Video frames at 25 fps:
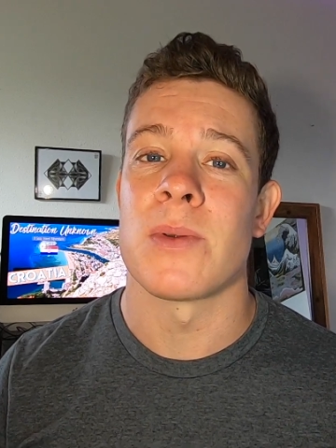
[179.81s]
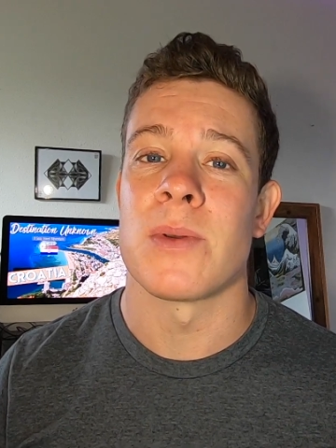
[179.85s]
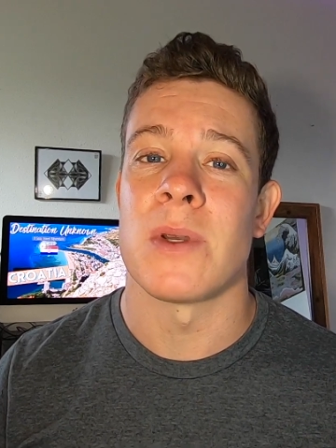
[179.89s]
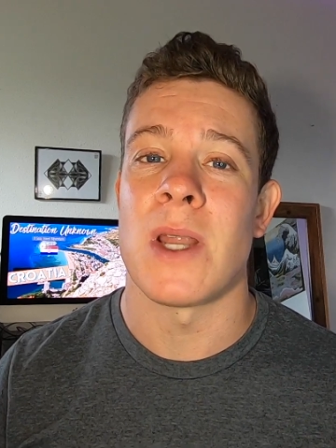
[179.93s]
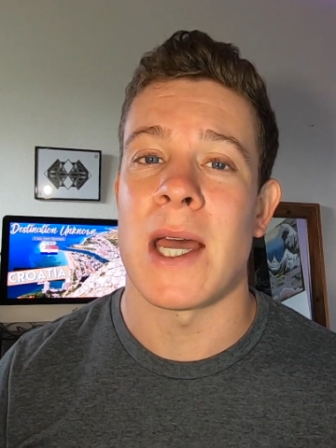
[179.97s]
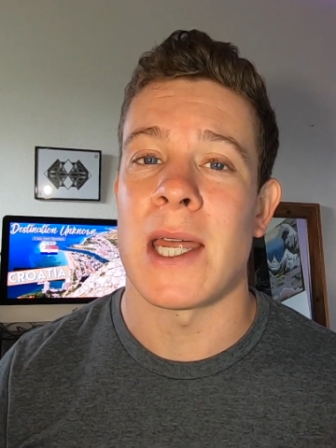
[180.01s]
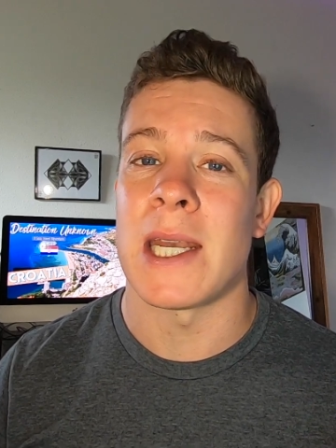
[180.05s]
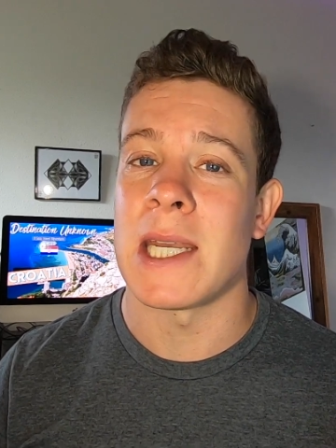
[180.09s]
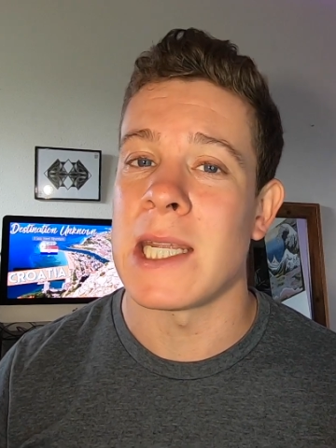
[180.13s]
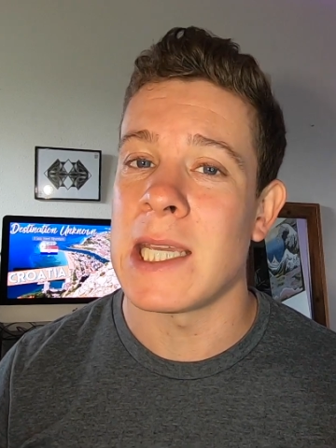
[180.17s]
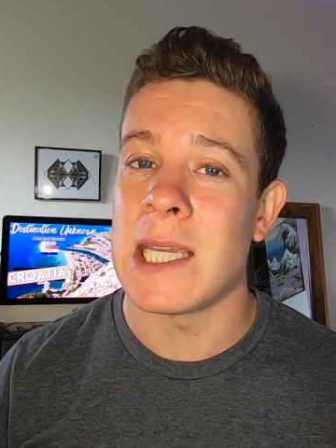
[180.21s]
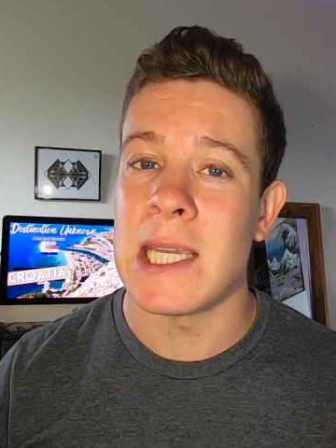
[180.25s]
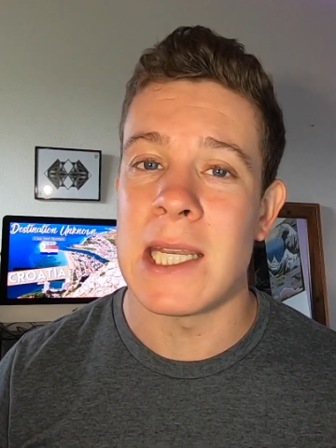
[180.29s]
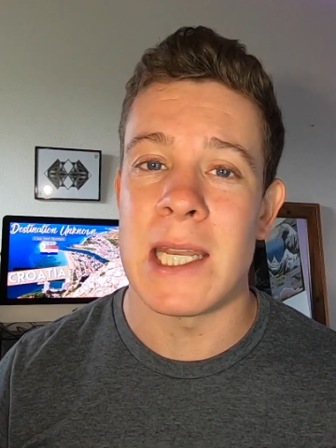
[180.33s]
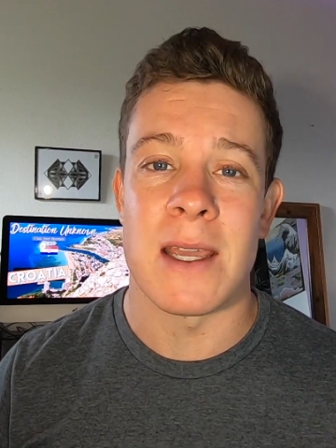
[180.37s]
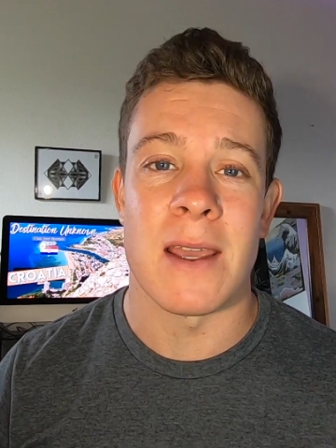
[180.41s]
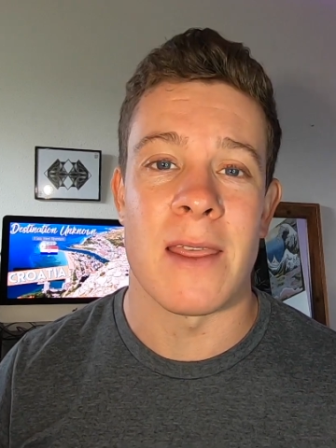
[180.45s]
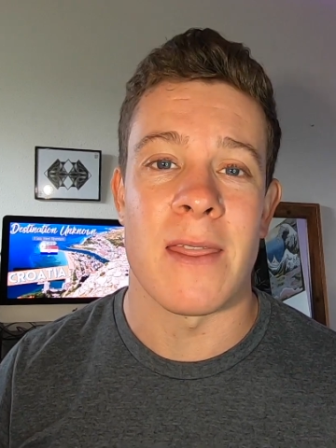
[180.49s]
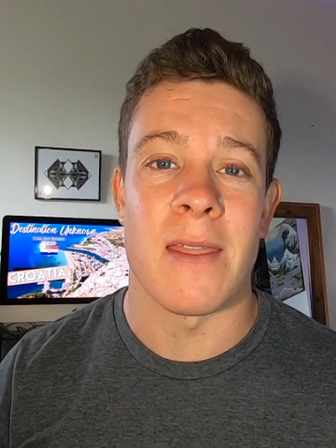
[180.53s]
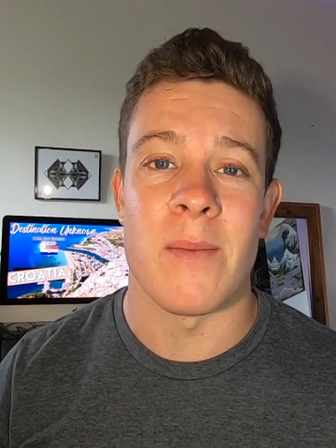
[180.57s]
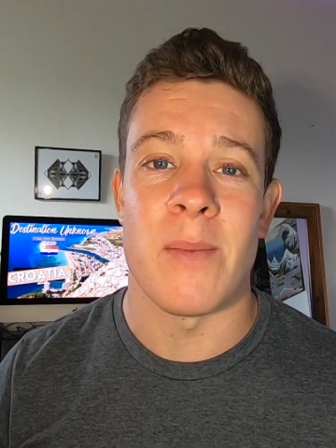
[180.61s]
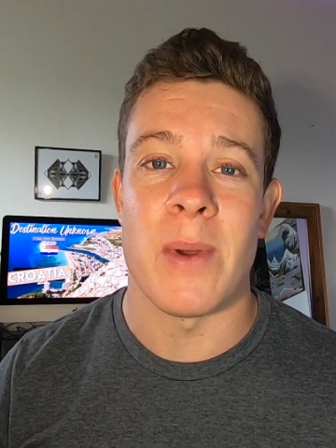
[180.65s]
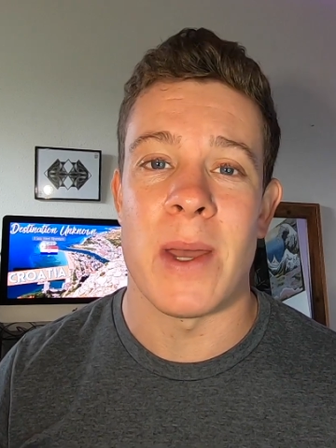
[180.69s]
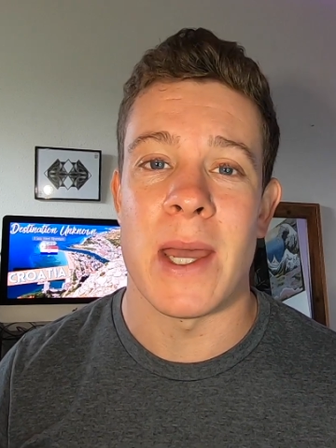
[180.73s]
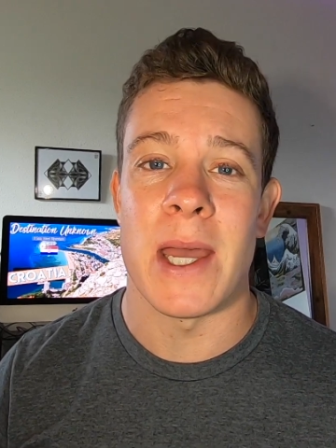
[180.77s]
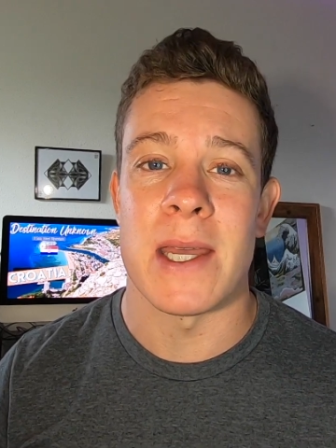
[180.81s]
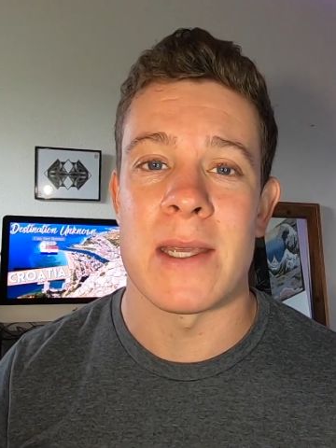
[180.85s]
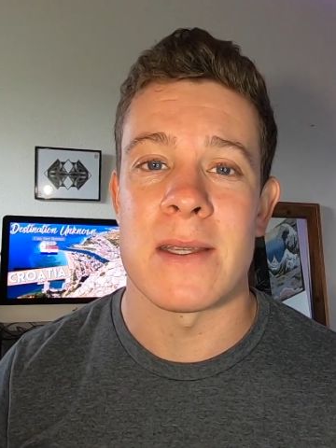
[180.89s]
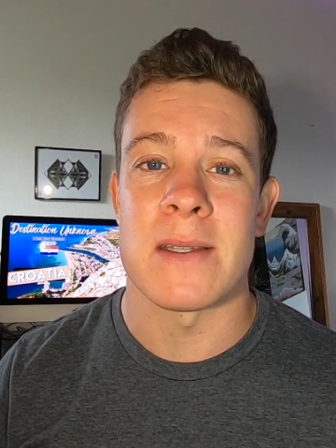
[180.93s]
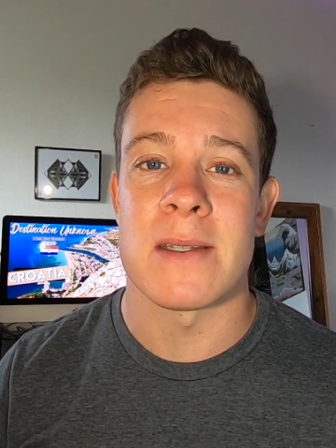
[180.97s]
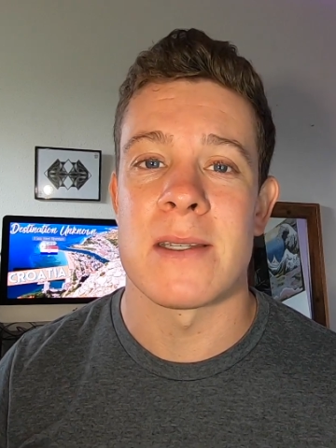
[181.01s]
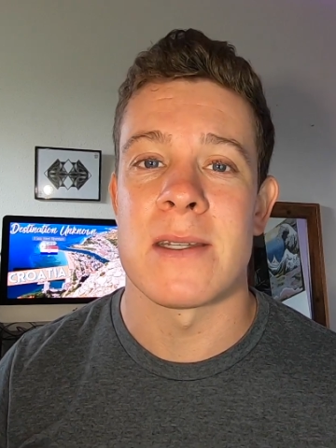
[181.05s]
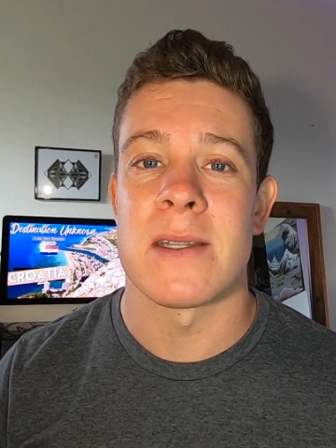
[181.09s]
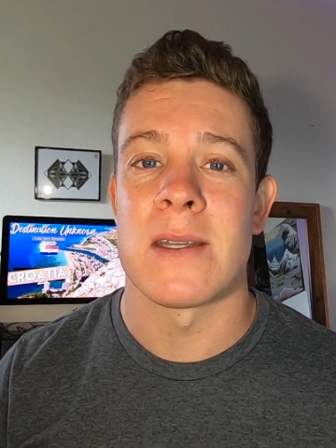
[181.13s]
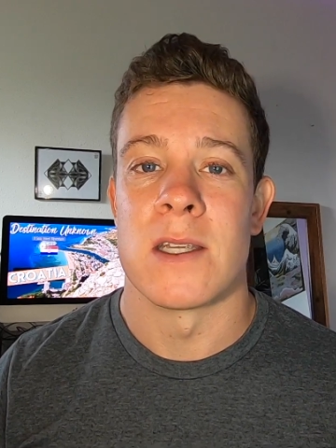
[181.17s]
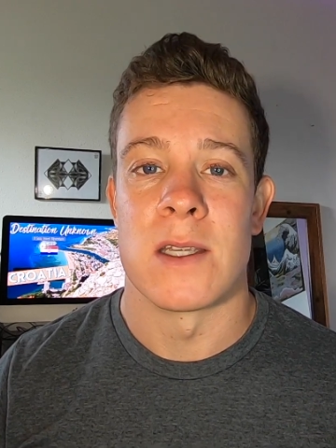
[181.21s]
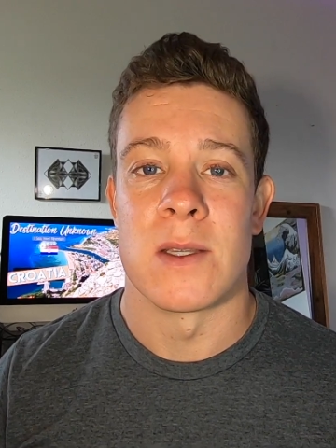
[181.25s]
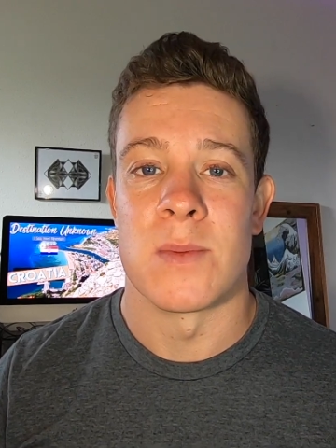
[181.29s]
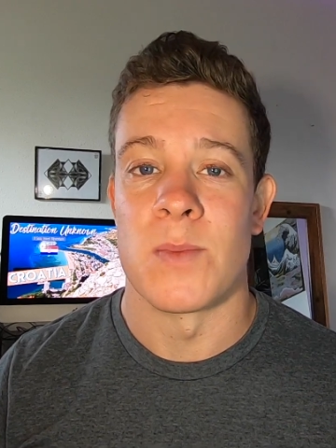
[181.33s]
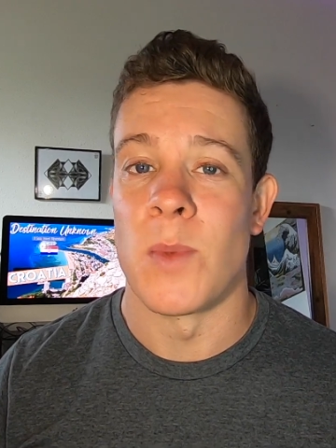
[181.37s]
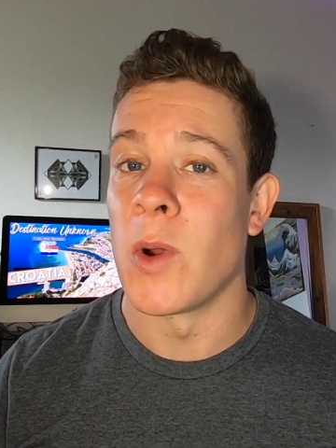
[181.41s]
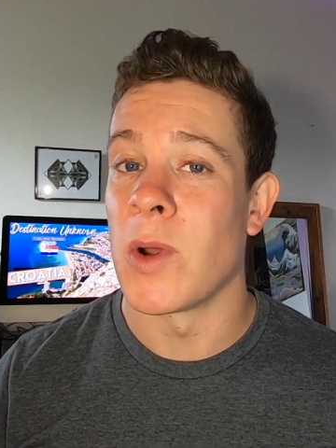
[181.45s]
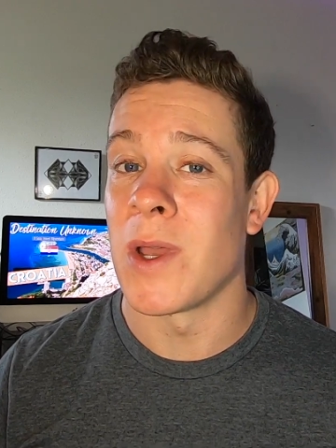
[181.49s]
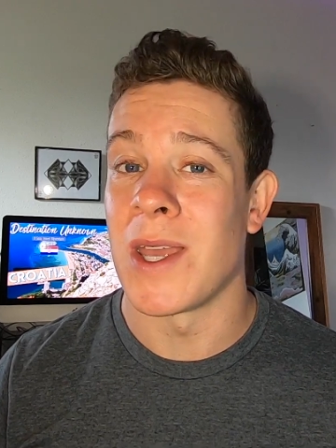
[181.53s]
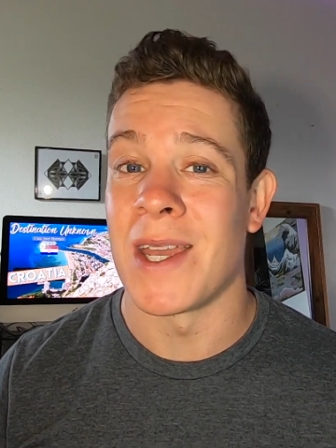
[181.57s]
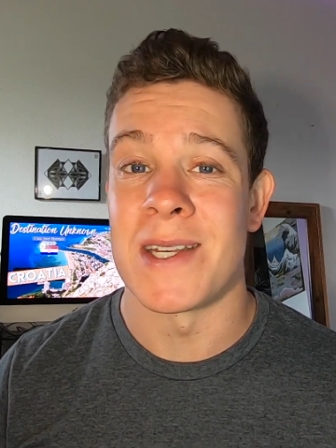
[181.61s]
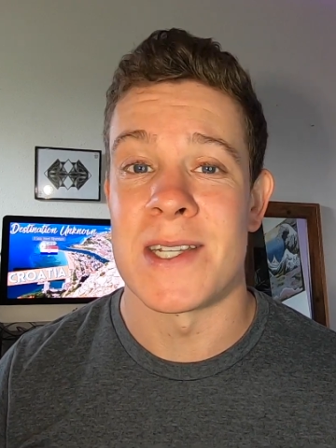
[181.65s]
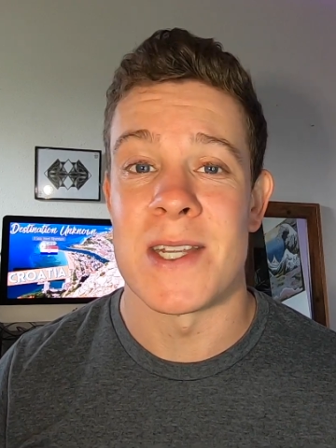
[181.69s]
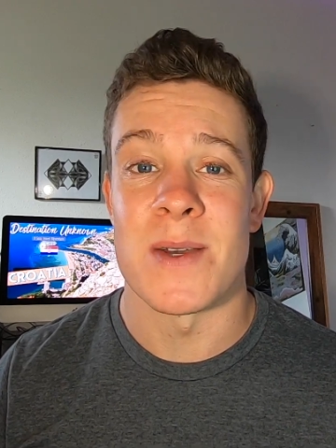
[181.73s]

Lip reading: not eating the best, smoking